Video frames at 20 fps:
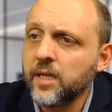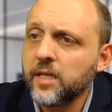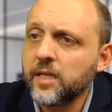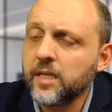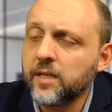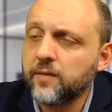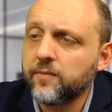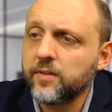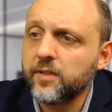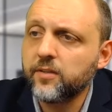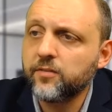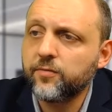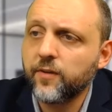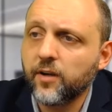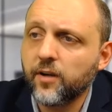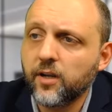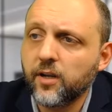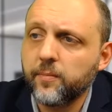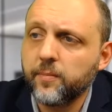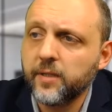Given this
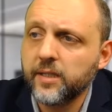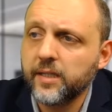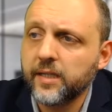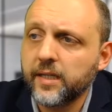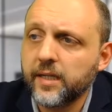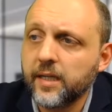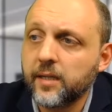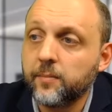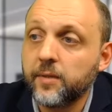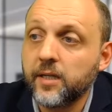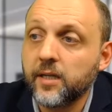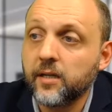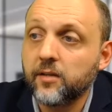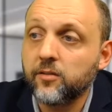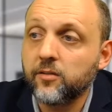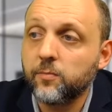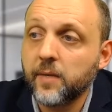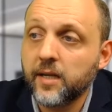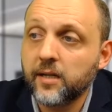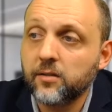variability, and
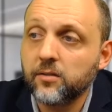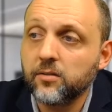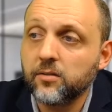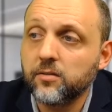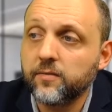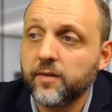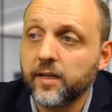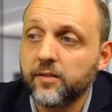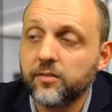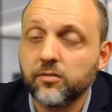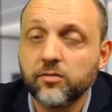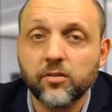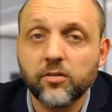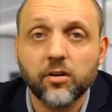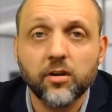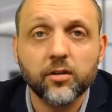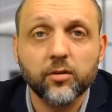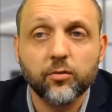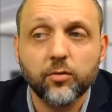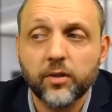because medical devices are
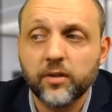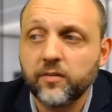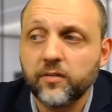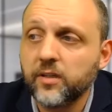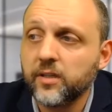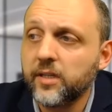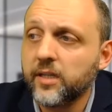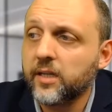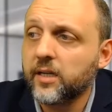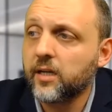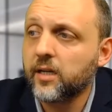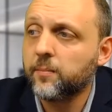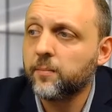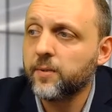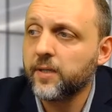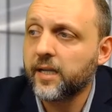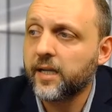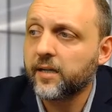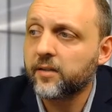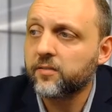increasingly
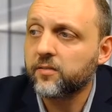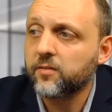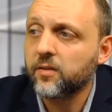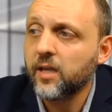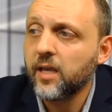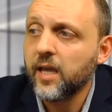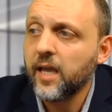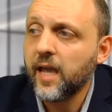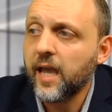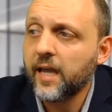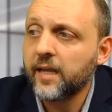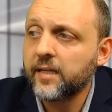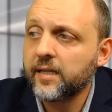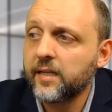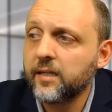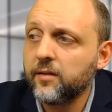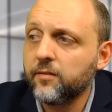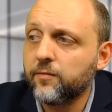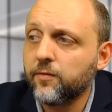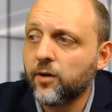complex and can
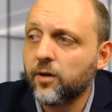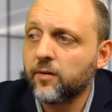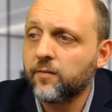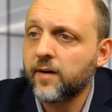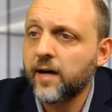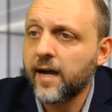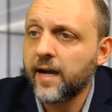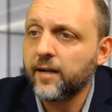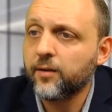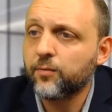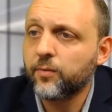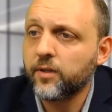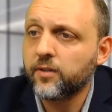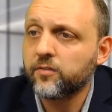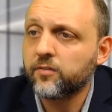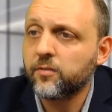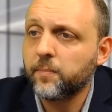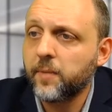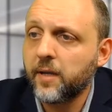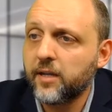involve high risk
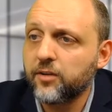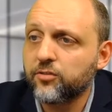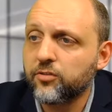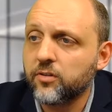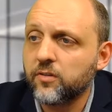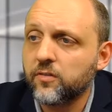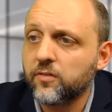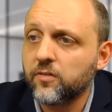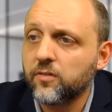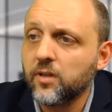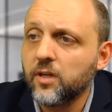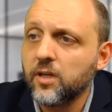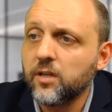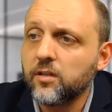to patients,